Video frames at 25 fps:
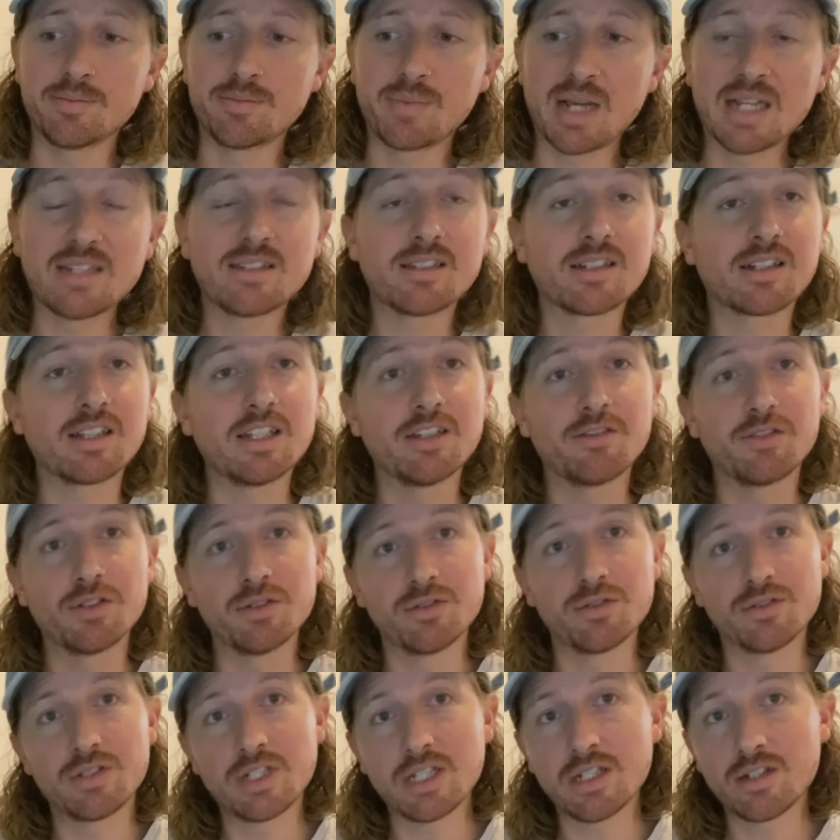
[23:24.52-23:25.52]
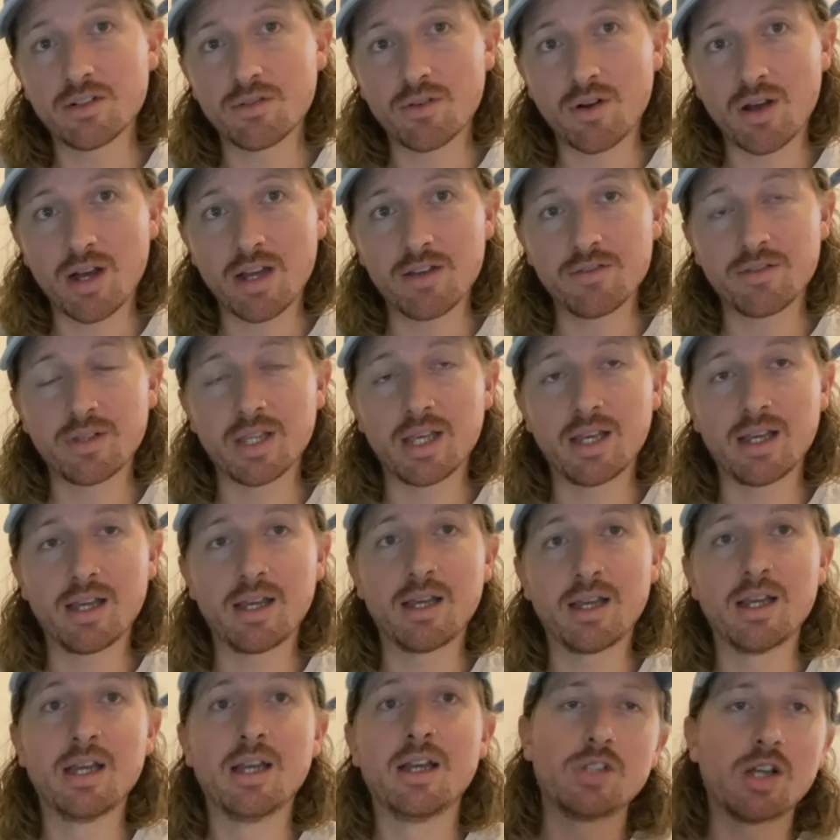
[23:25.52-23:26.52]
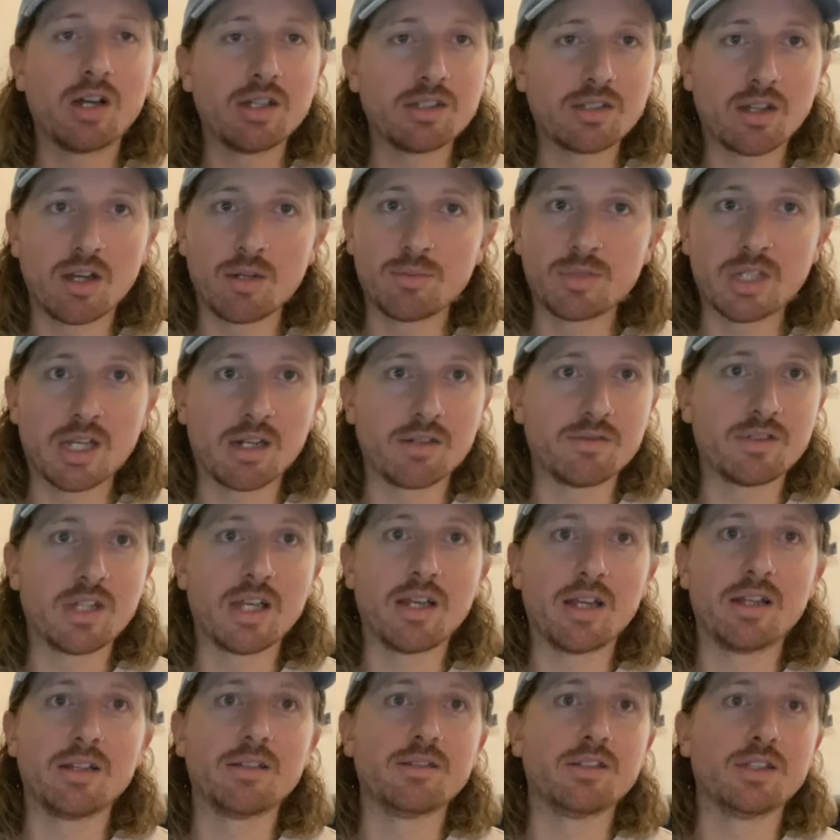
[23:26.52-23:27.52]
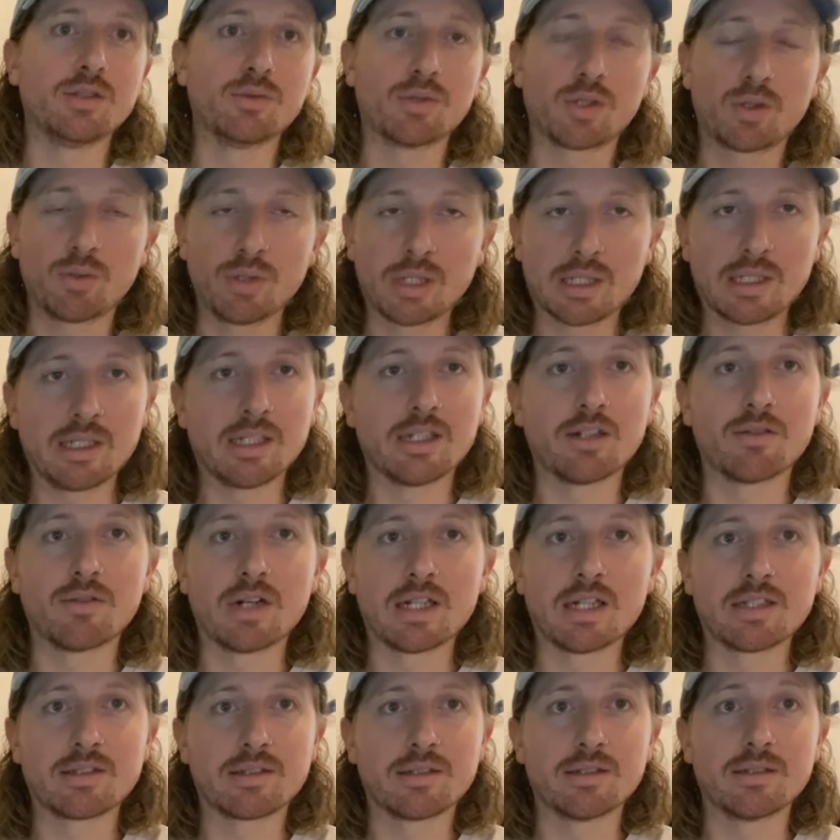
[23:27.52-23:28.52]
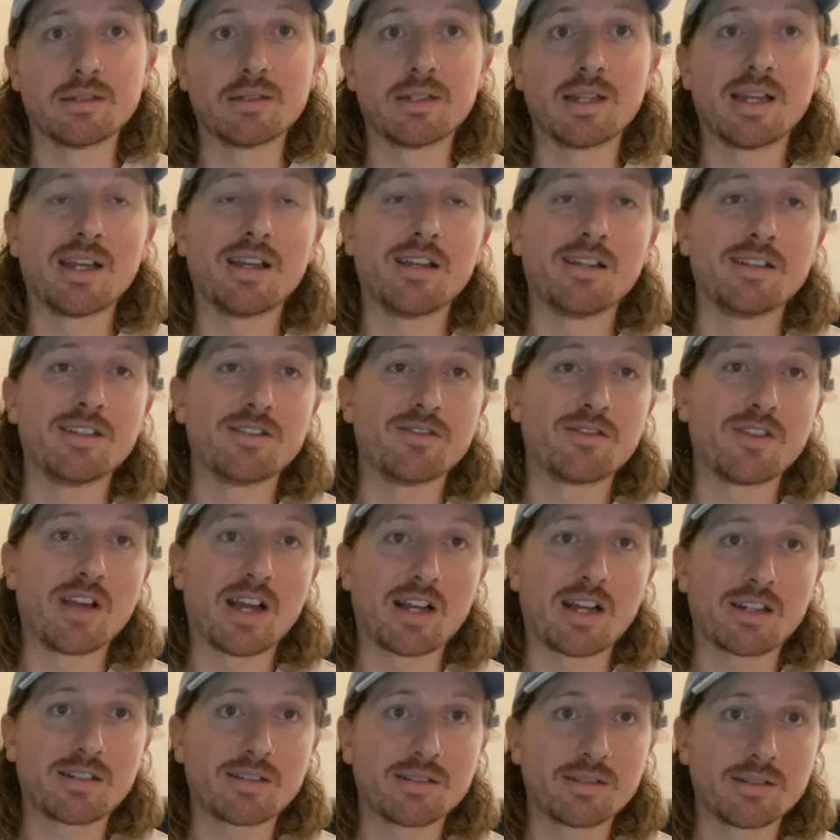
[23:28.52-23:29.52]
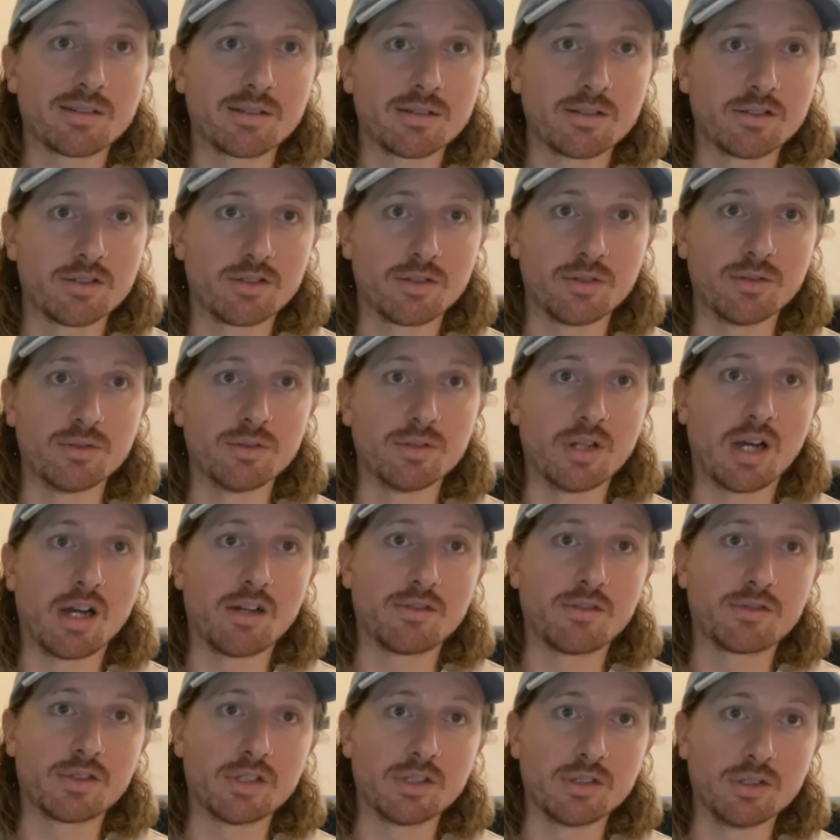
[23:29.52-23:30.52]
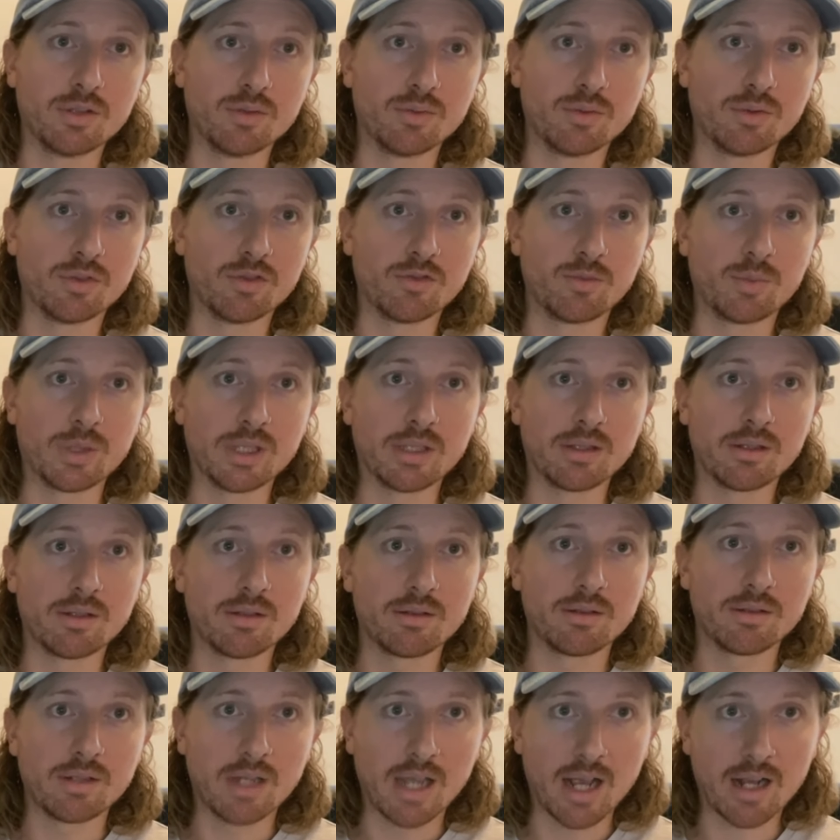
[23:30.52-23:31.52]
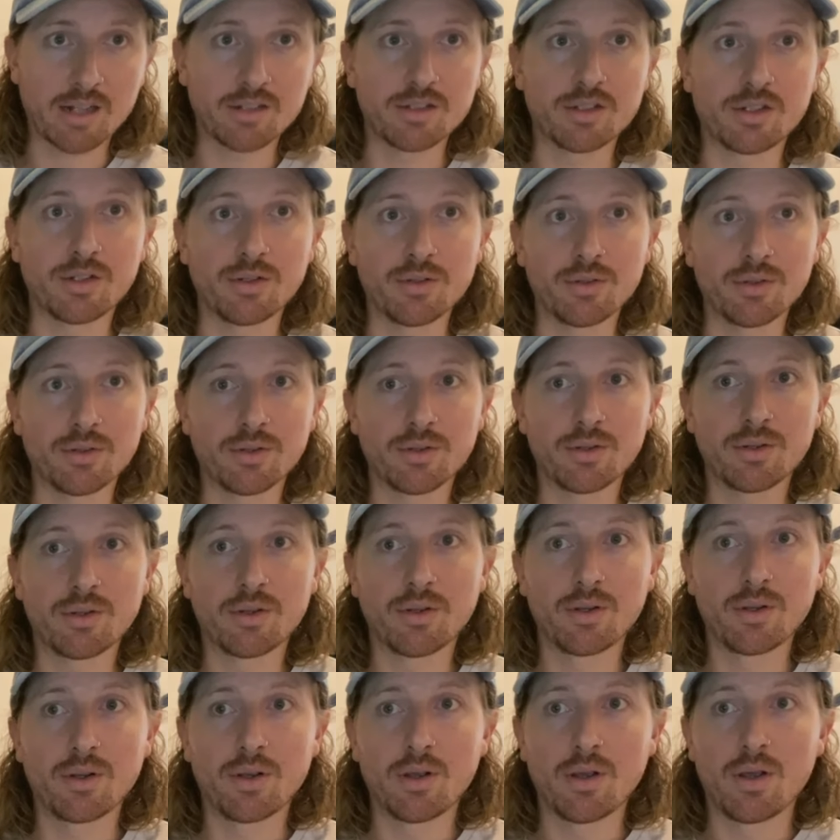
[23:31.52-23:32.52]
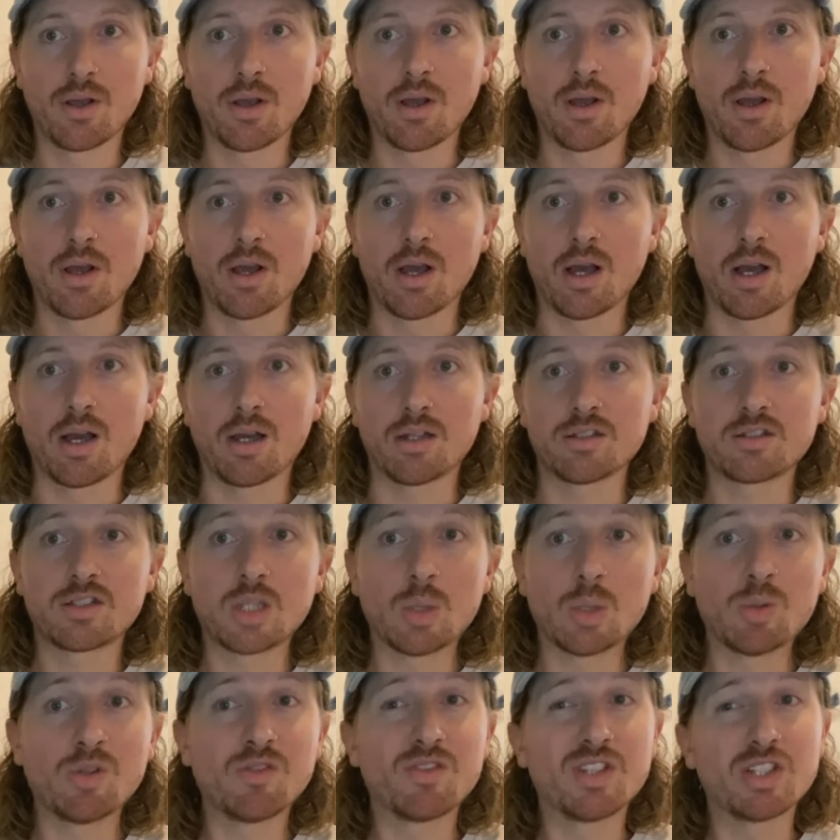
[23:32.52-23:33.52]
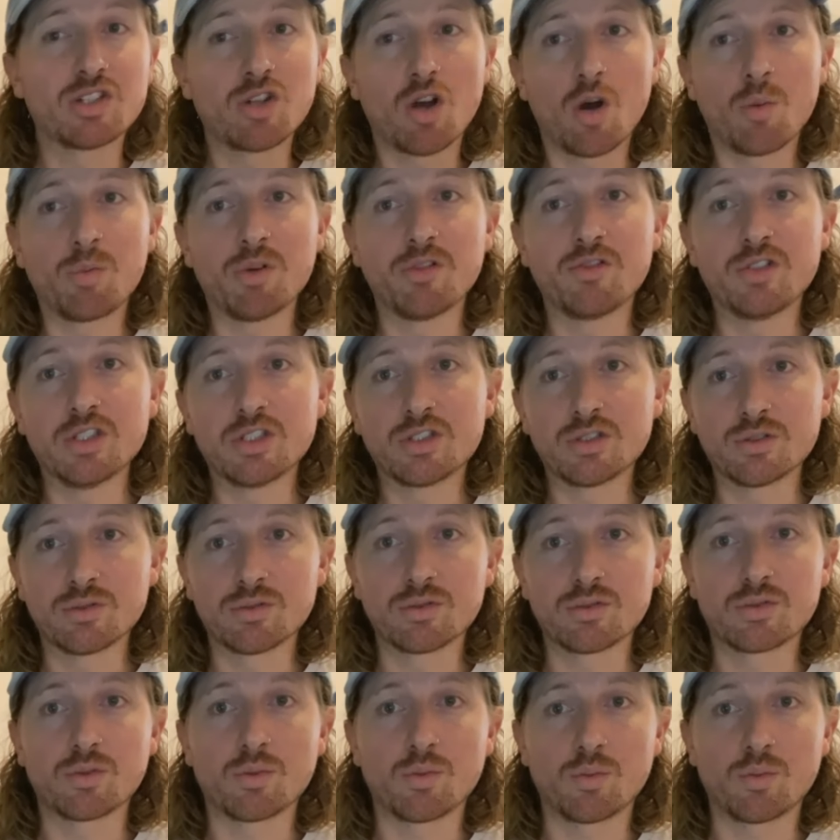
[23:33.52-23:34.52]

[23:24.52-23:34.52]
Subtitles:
Basically, if you did arrive there, 9 times out of 10, you were quickly arrested, and in fact, soon after, you would have been executed. Some of the top officials